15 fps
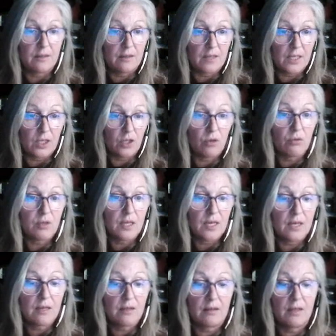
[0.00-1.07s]
that you
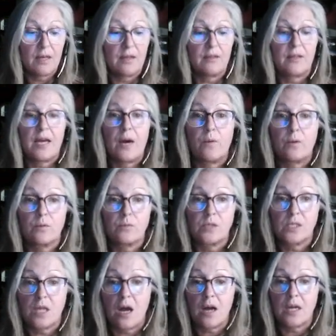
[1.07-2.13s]
think that one
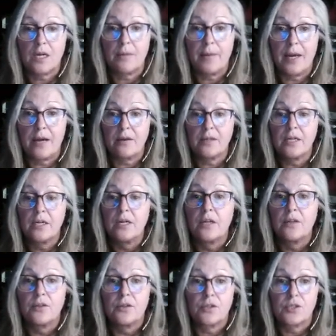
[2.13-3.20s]
was talking about.
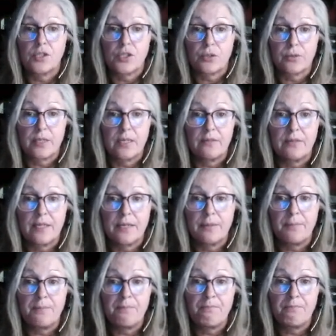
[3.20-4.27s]
There's 3 of
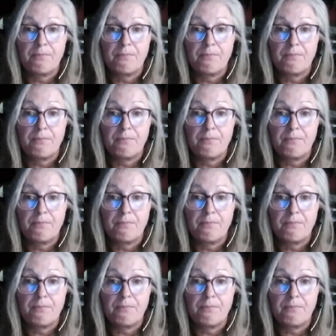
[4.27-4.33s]
them.